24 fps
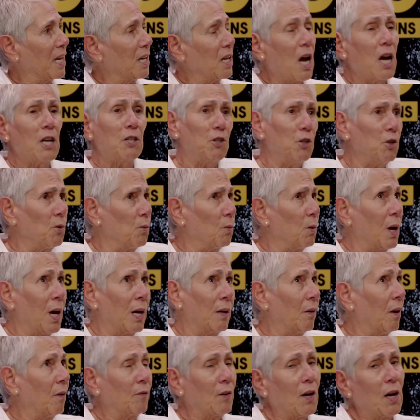I do. I,
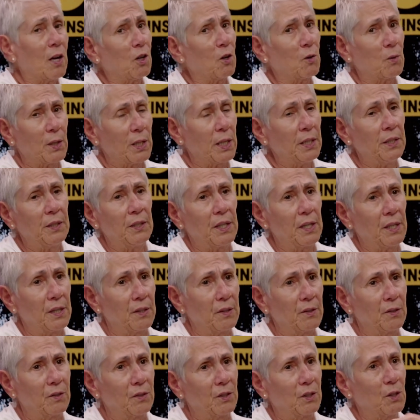have got to go to India.
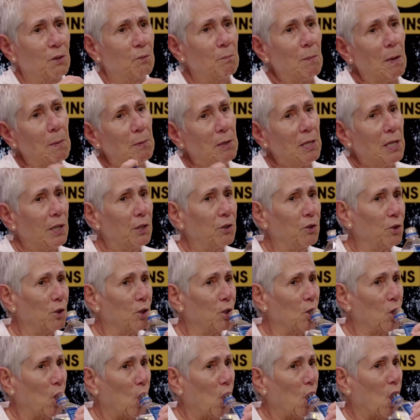So if maybe anyone
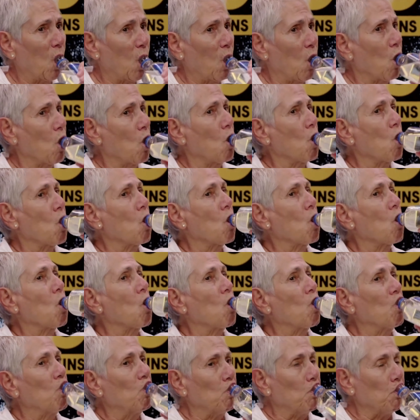wants to go, just drop a
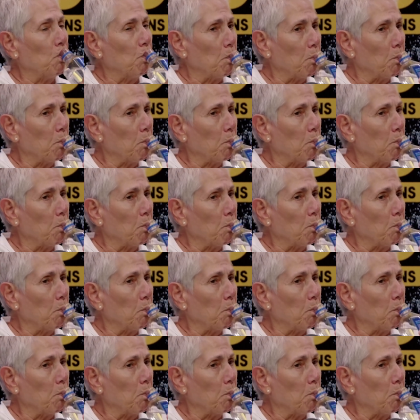comment.